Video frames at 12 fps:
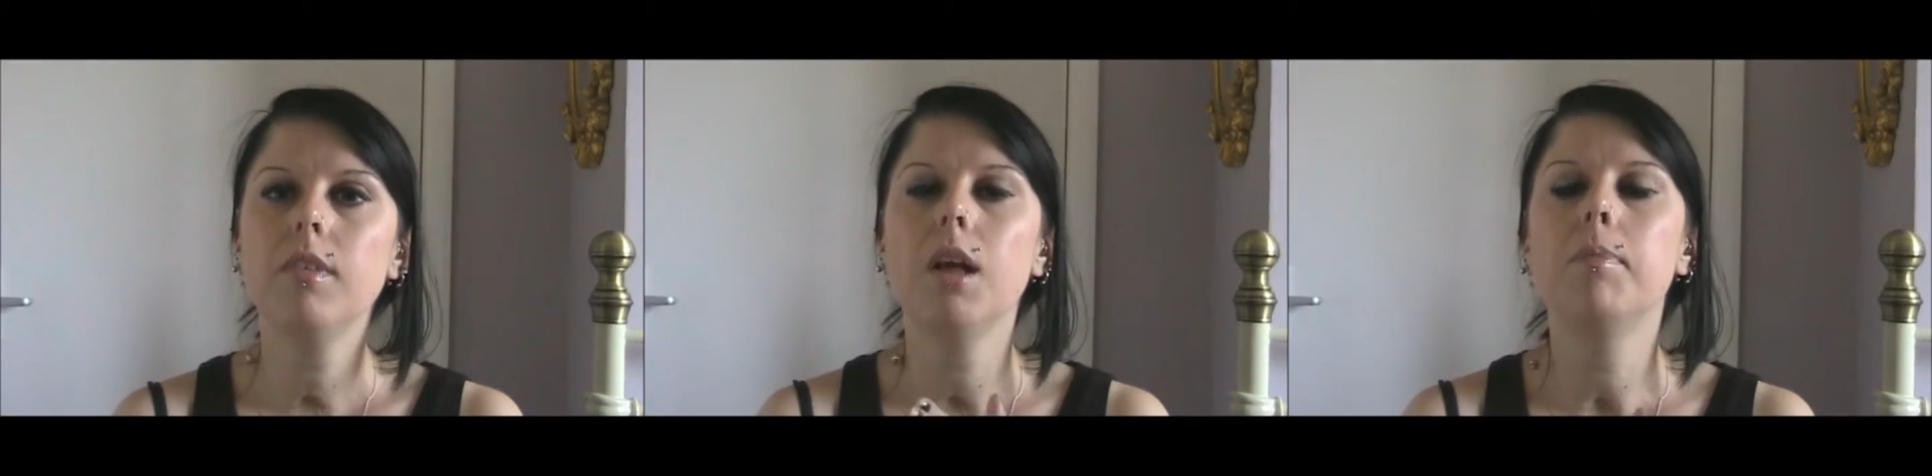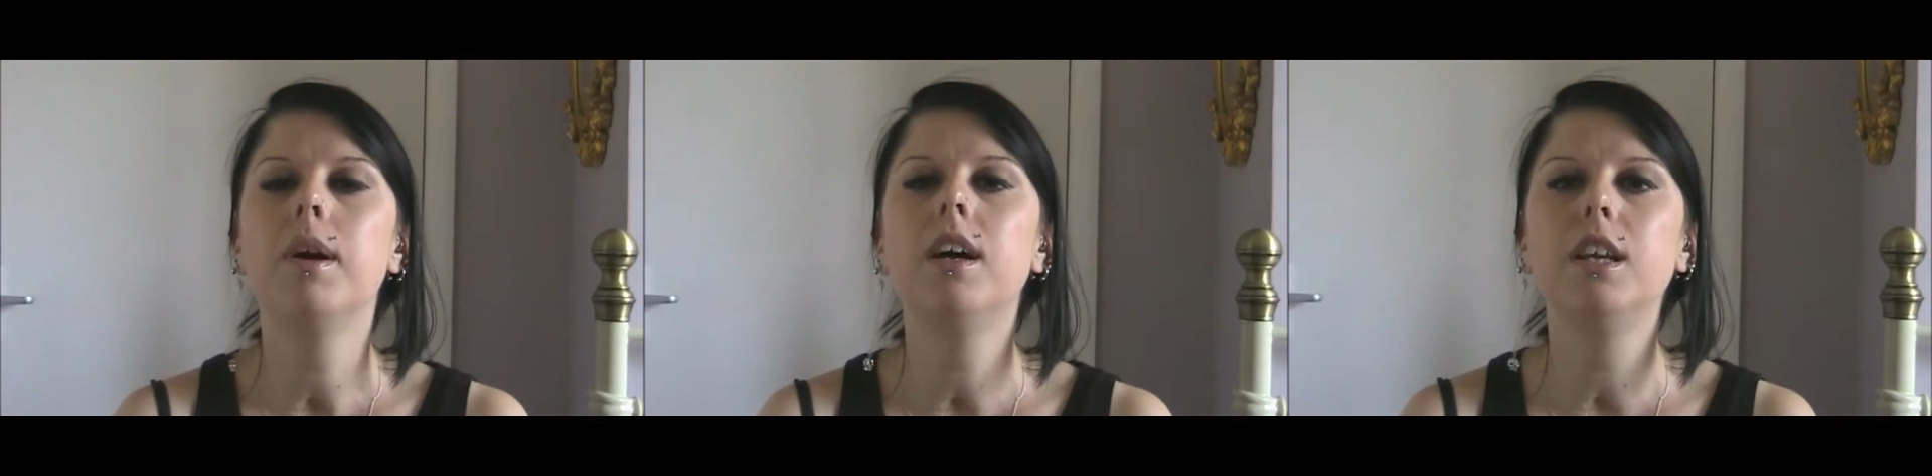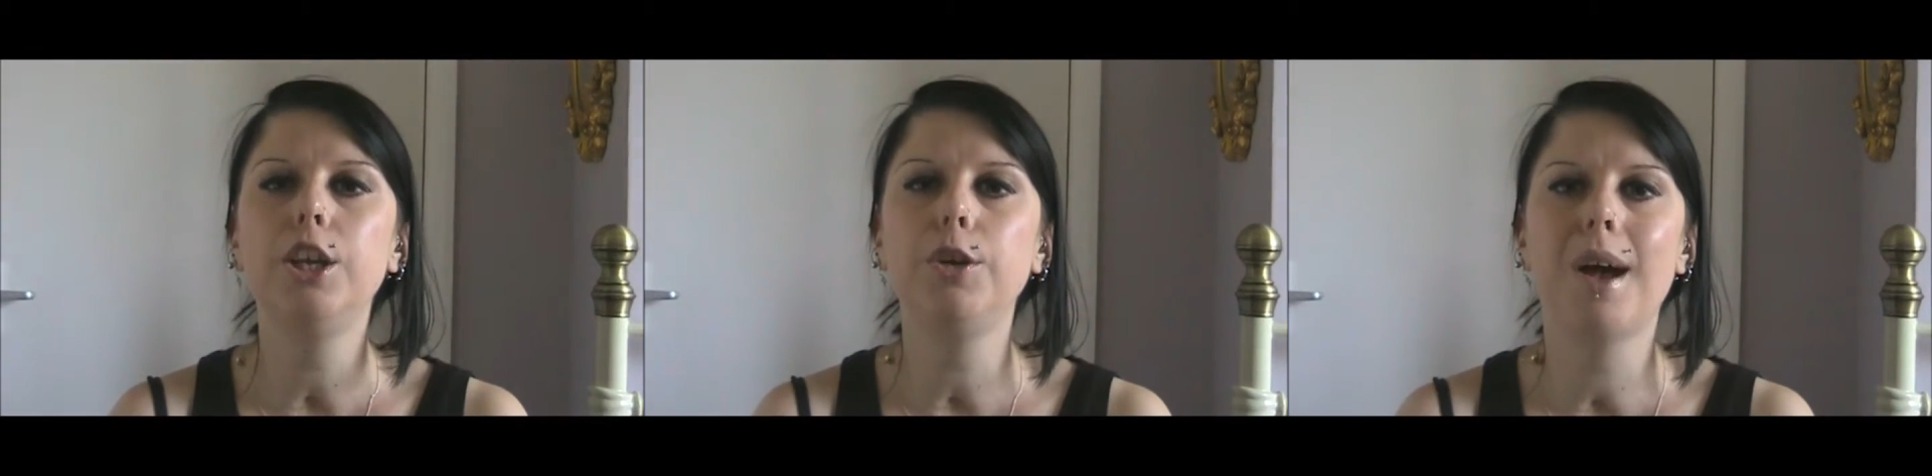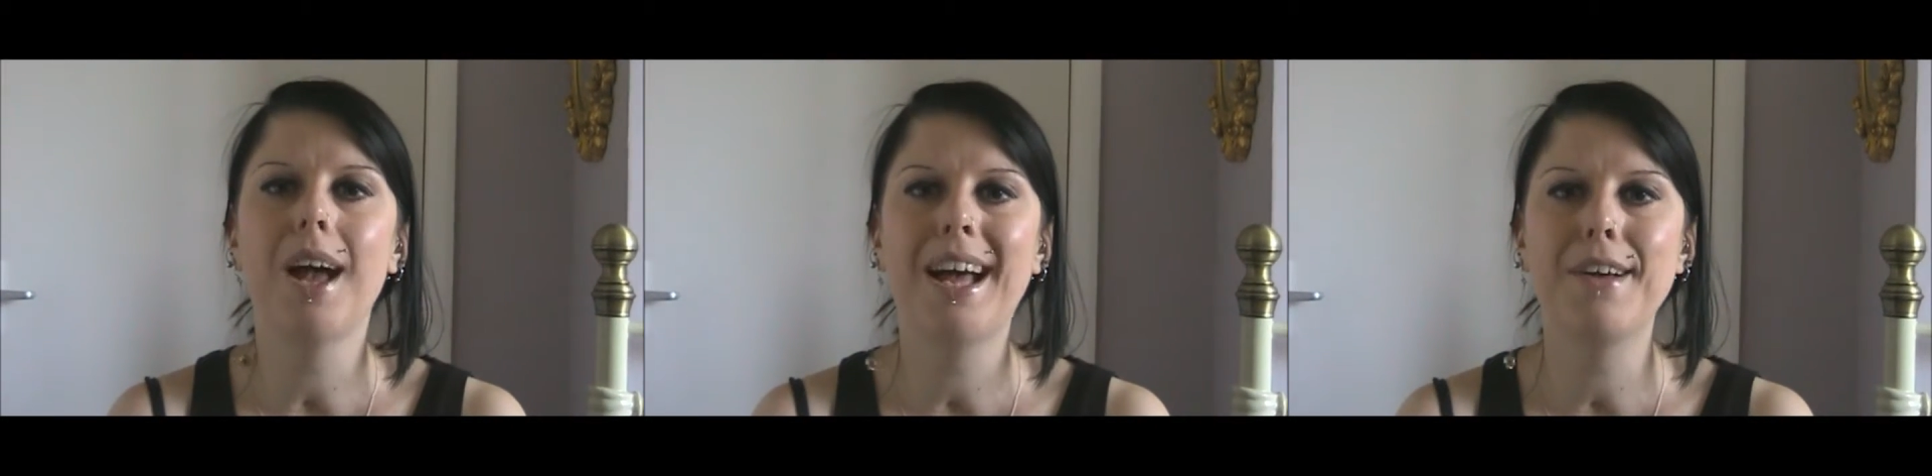But you
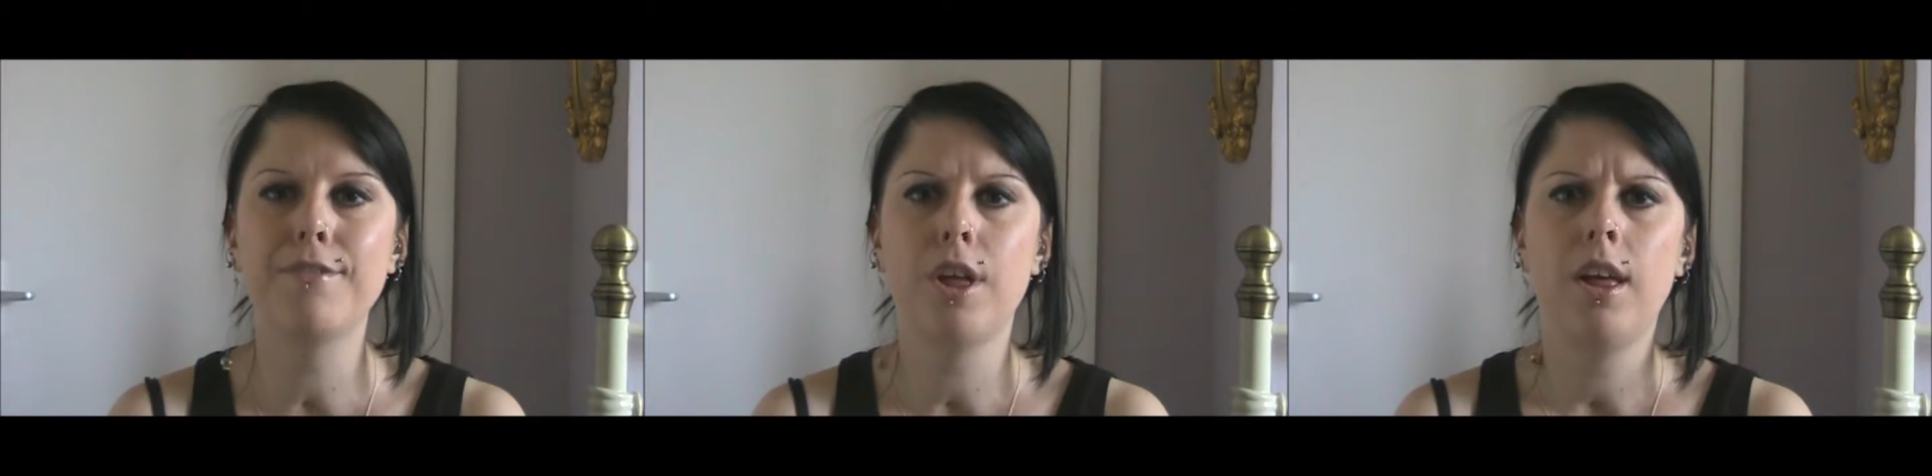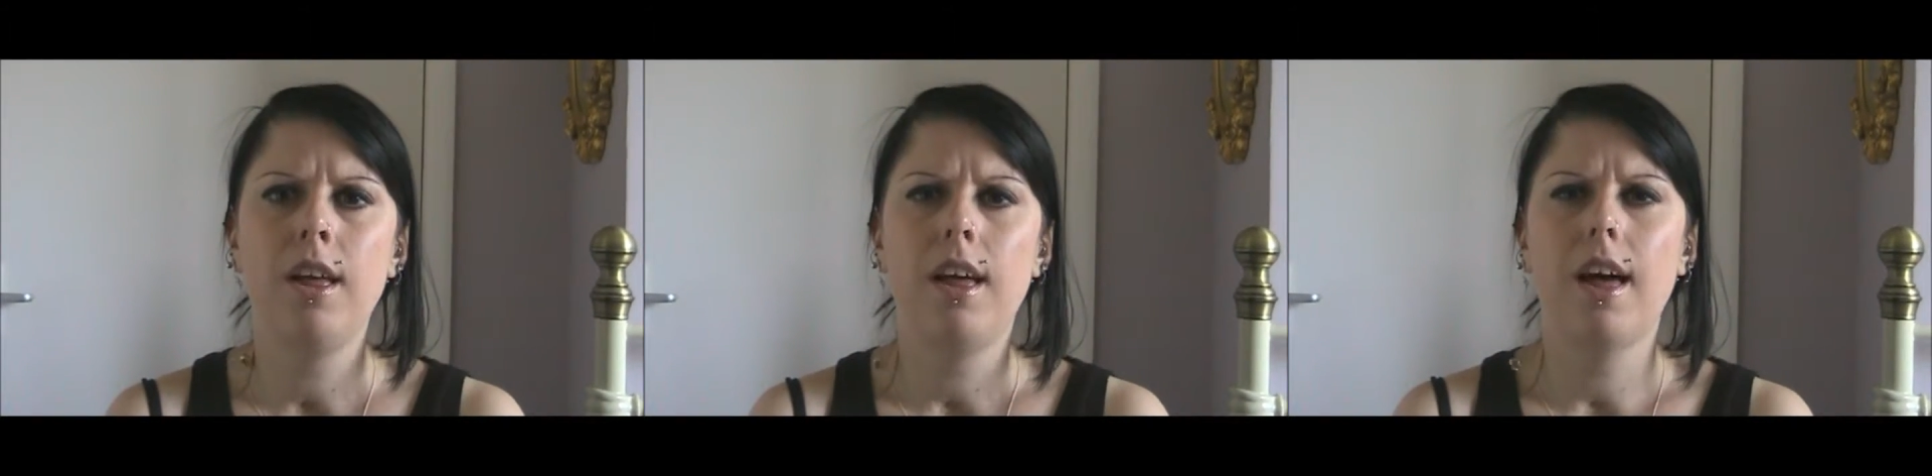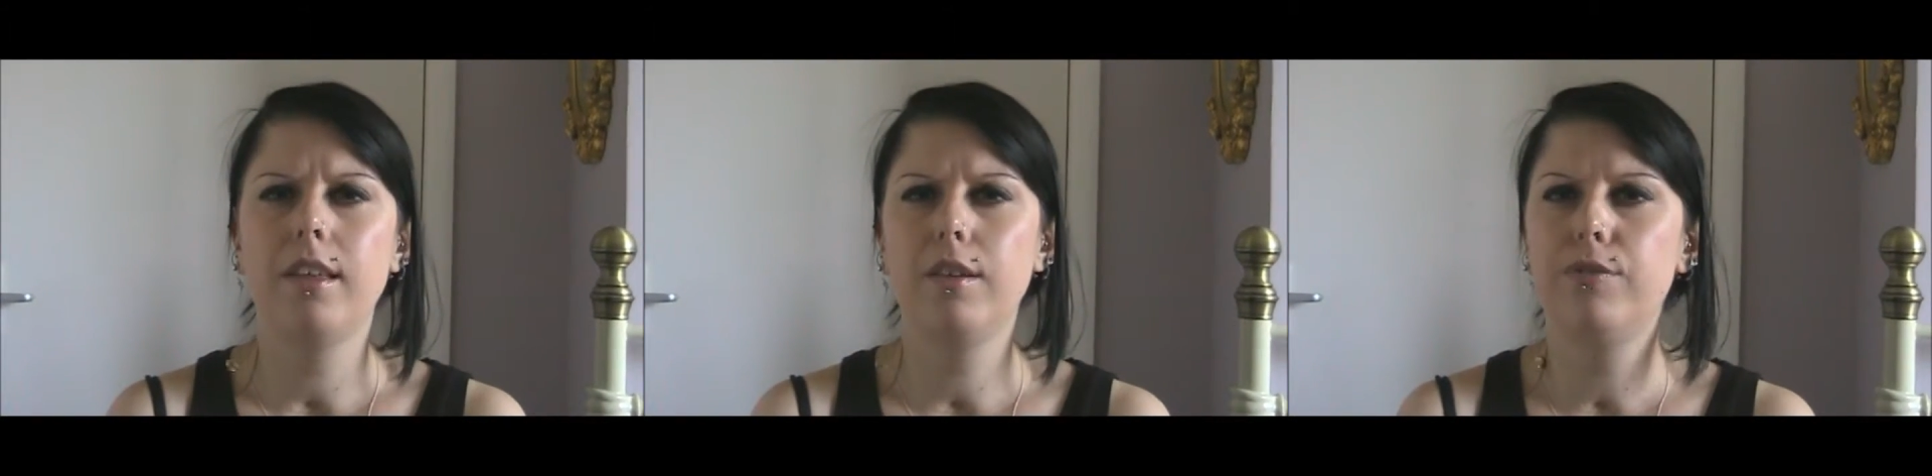have, I think,